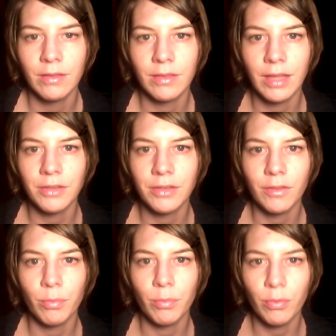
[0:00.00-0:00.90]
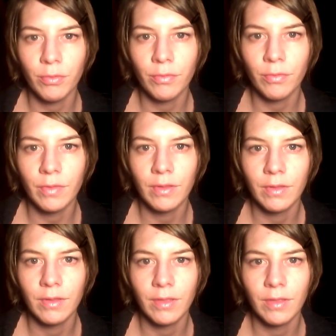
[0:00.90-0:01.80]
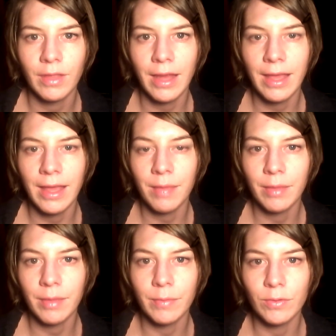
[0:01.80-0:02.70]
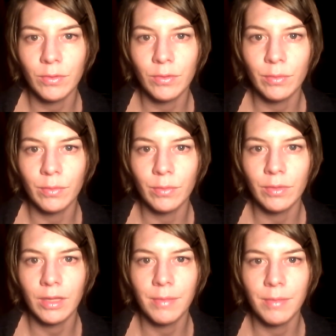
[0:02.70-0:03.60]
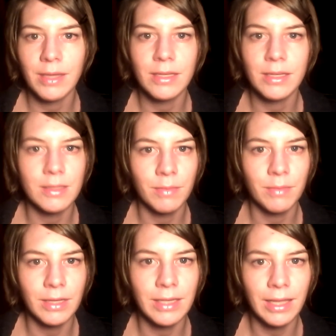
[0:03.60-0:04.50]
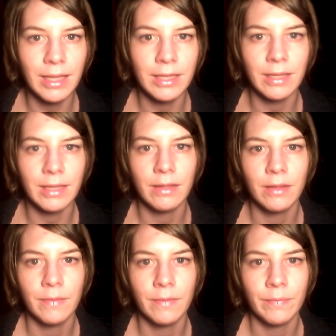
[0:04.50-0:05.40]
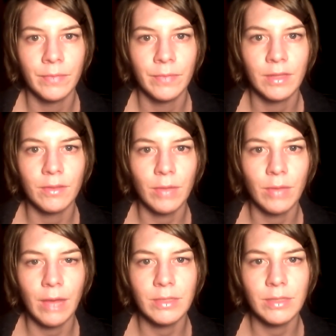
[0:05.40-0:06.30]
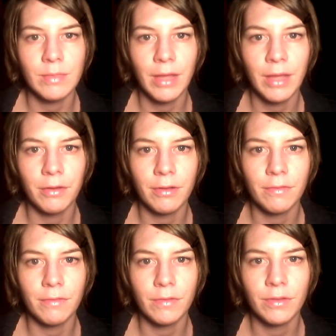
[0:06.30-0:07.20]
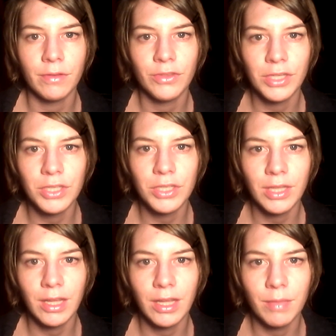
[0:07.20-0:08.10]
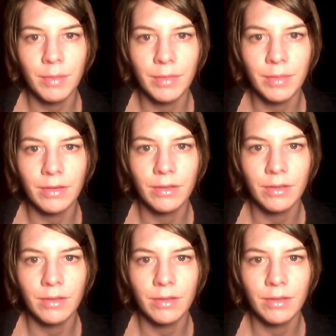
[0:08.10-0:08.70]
That just proves that I am able to commit to something daily. So now it's a matter of changing that commitment